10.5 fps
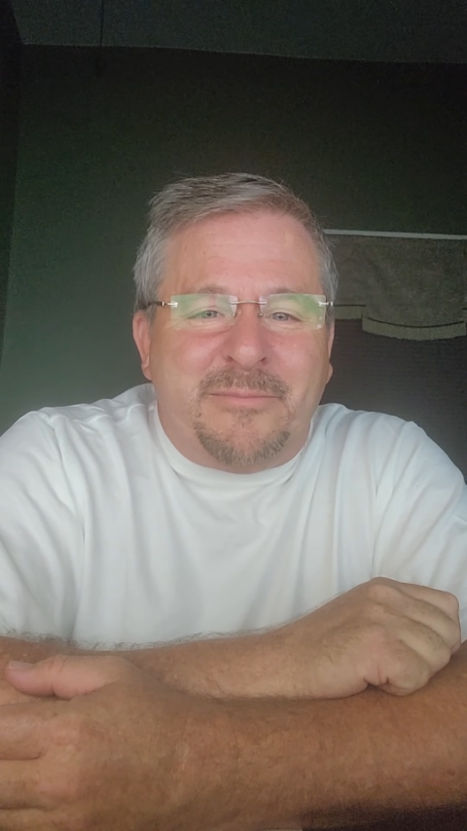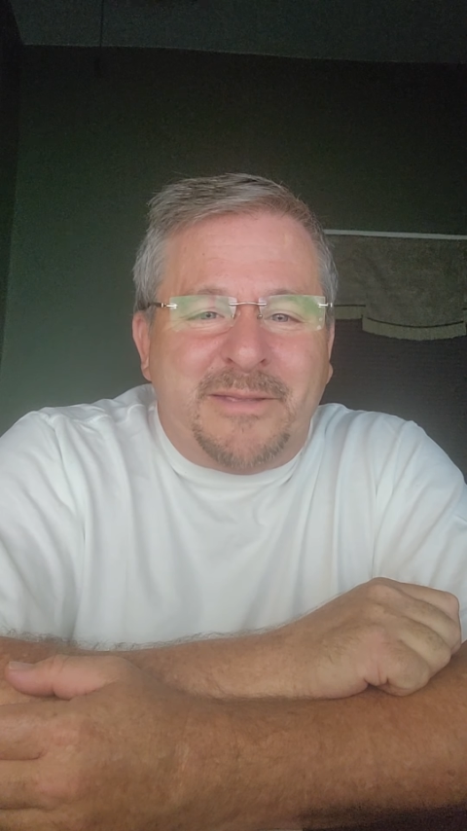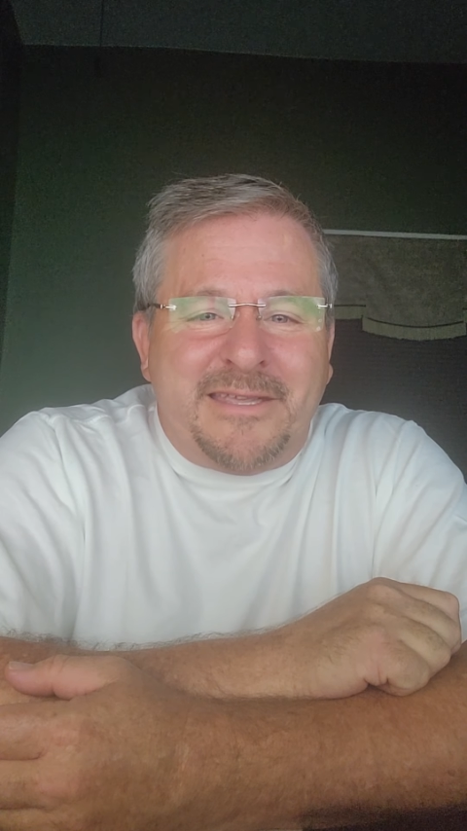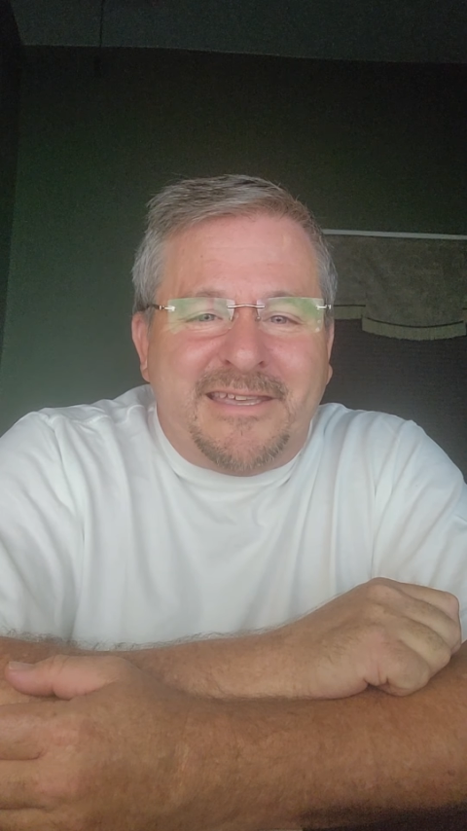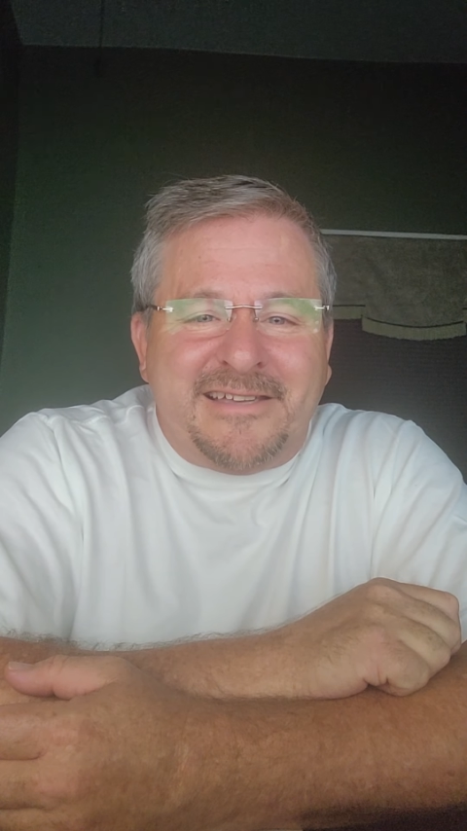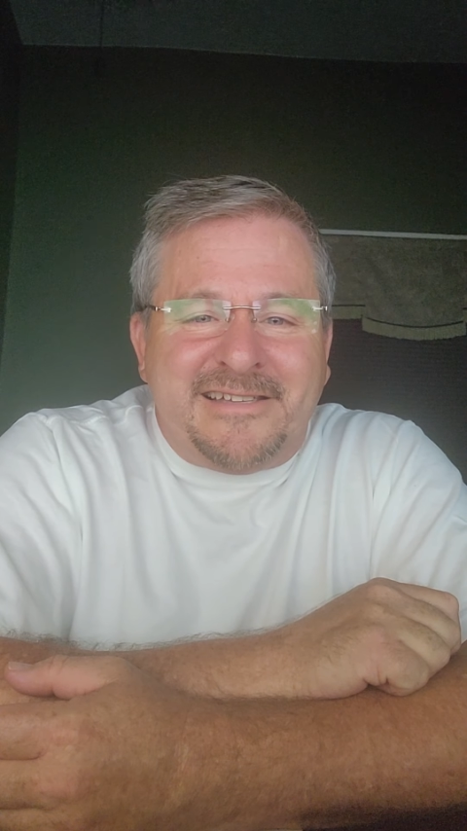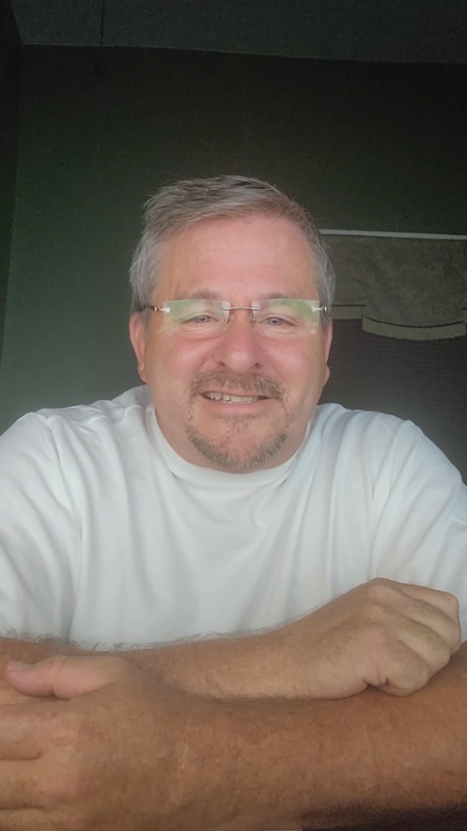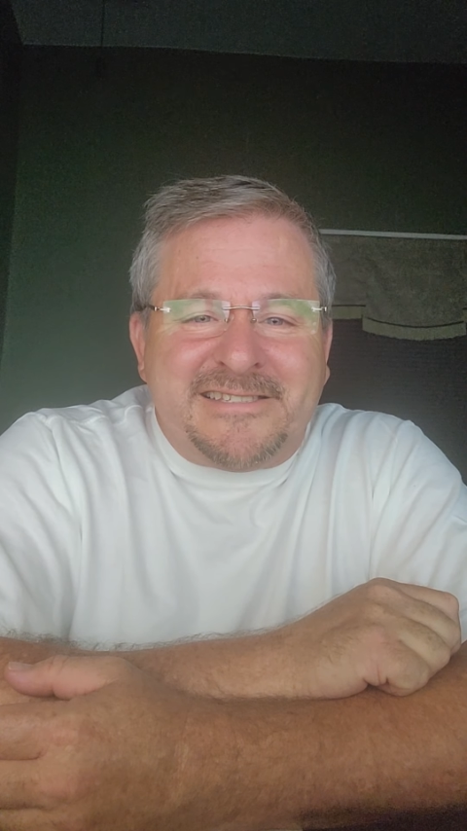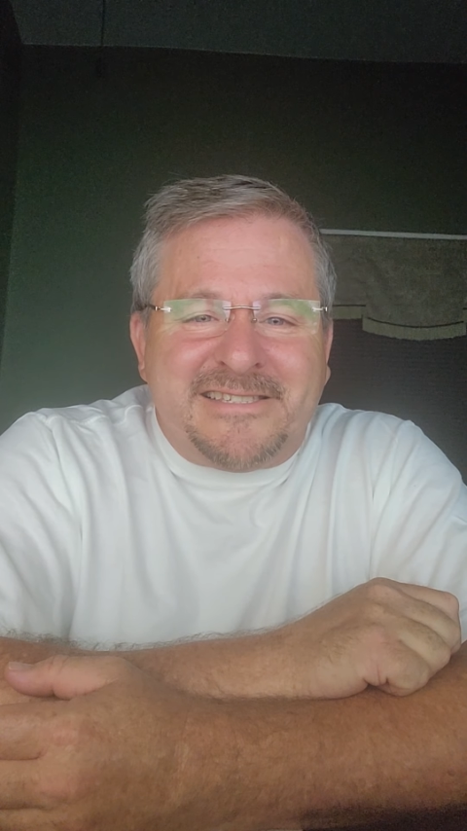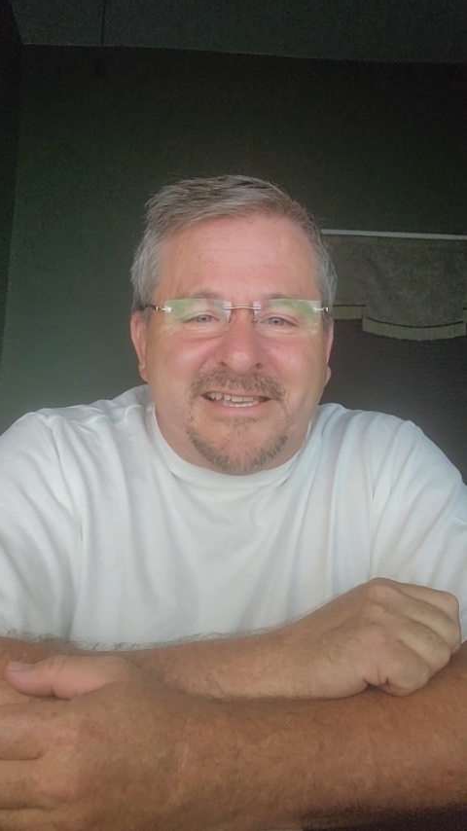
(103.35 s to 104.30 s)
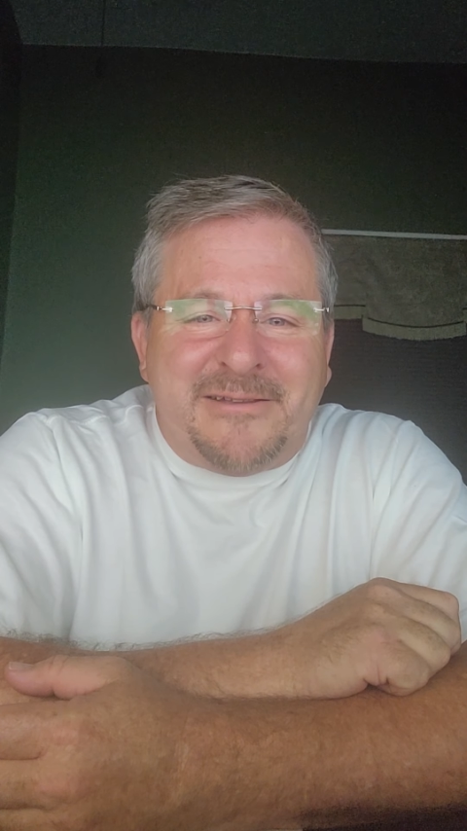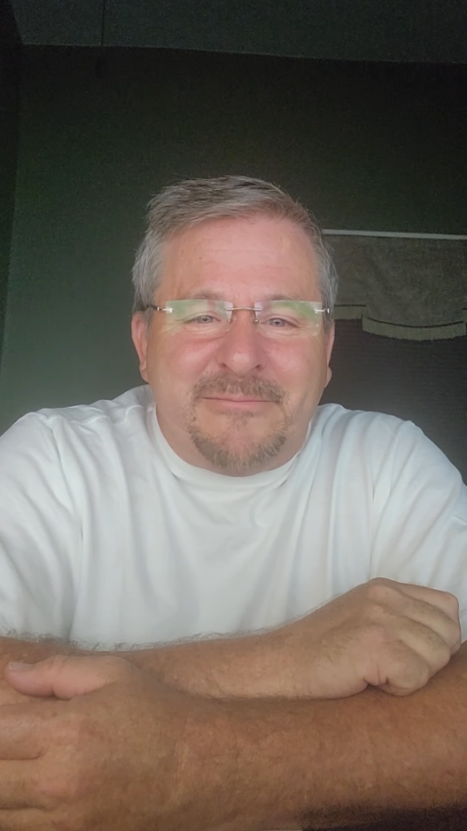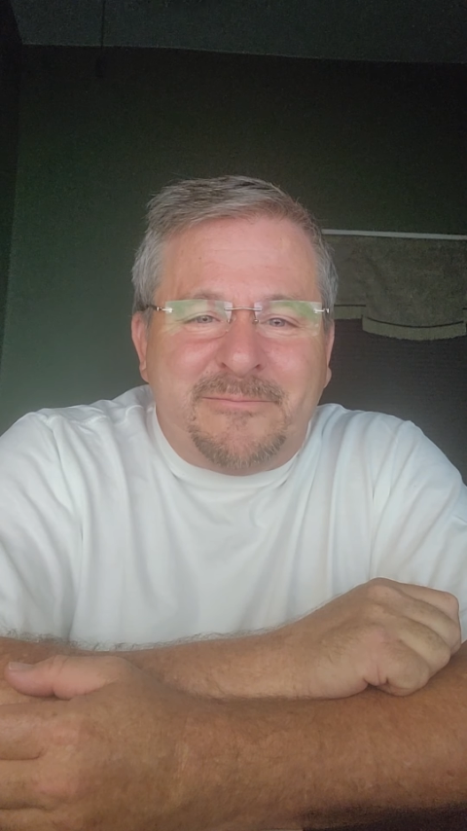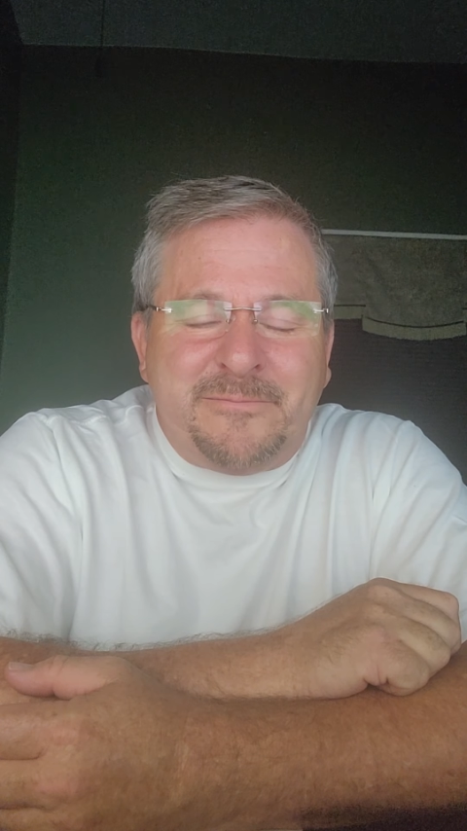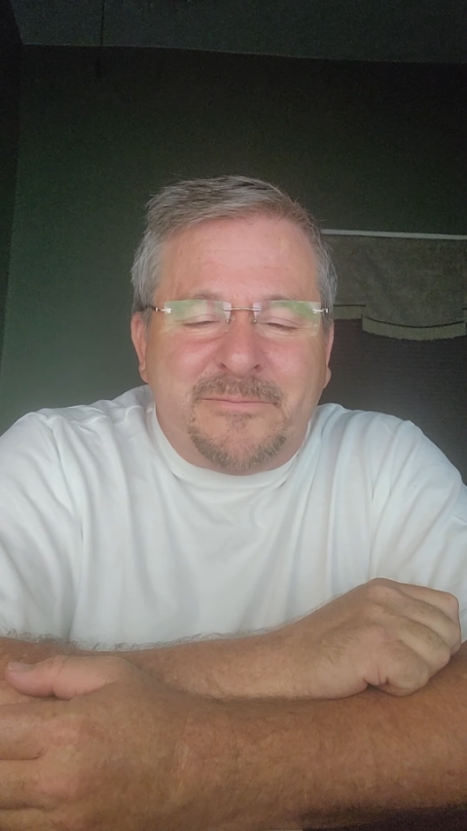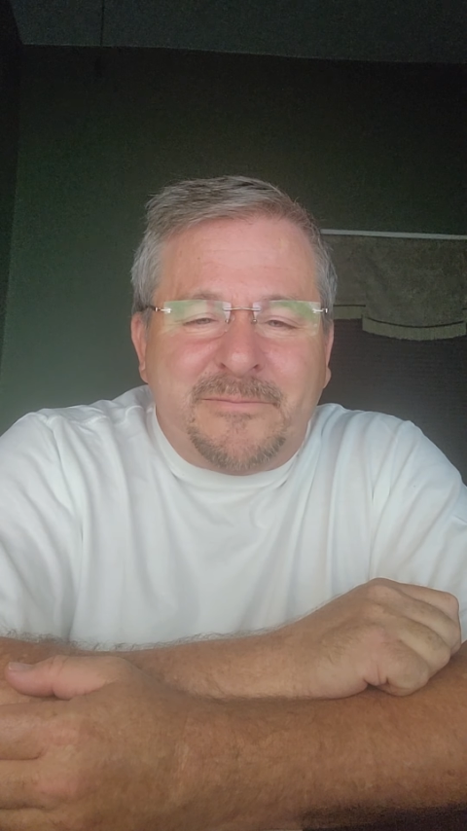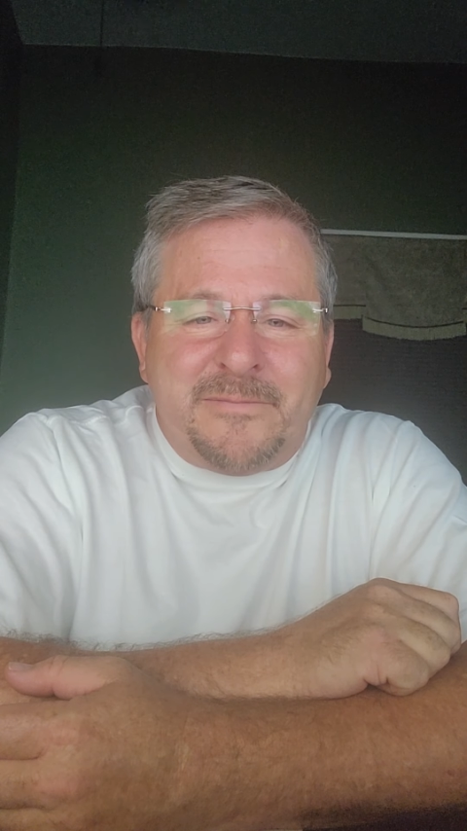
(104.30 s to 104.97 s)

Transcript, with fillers: because um,